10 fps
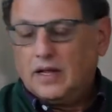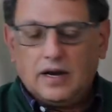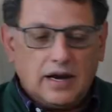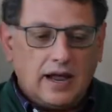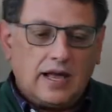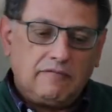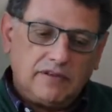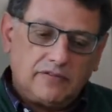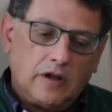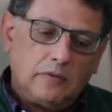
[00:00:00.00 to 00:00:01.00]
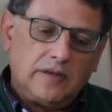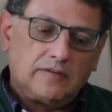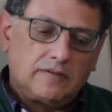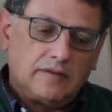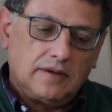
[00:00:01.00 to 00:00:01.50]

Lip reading: Life is always